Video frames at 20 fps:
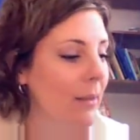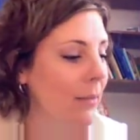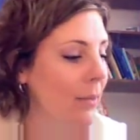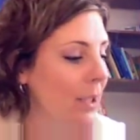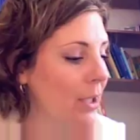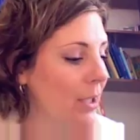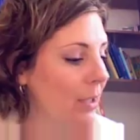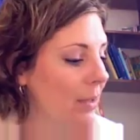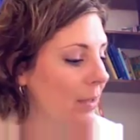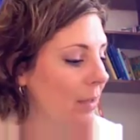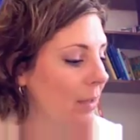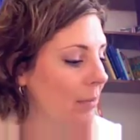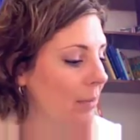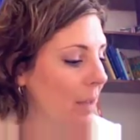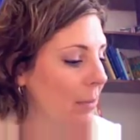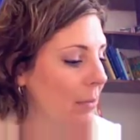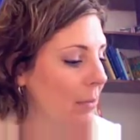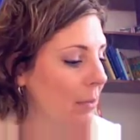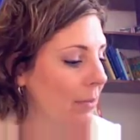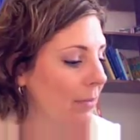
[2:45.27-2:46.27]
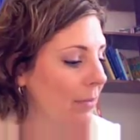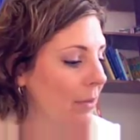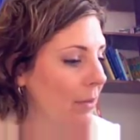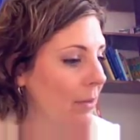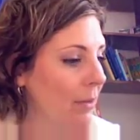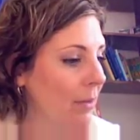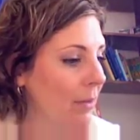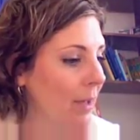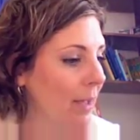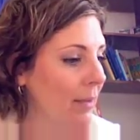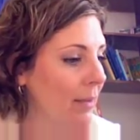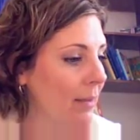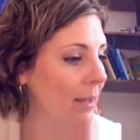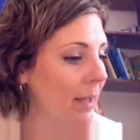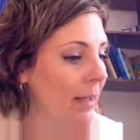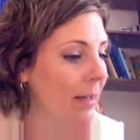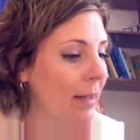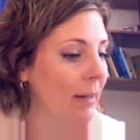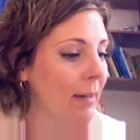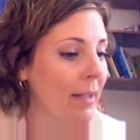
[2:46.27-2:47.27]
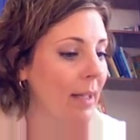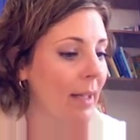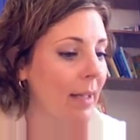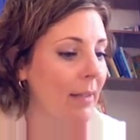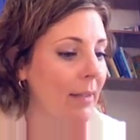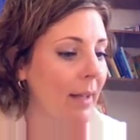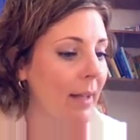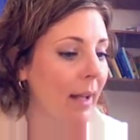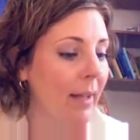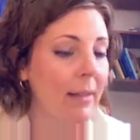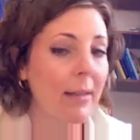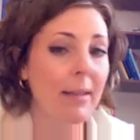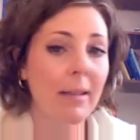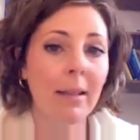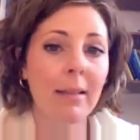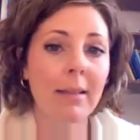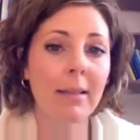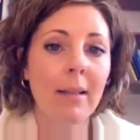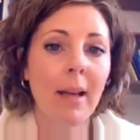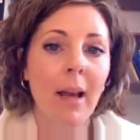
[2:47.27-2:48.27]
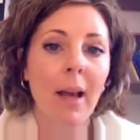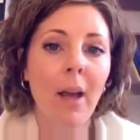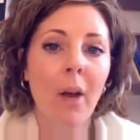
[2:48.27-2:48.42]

which is sometimes referred to as secondary data analysis,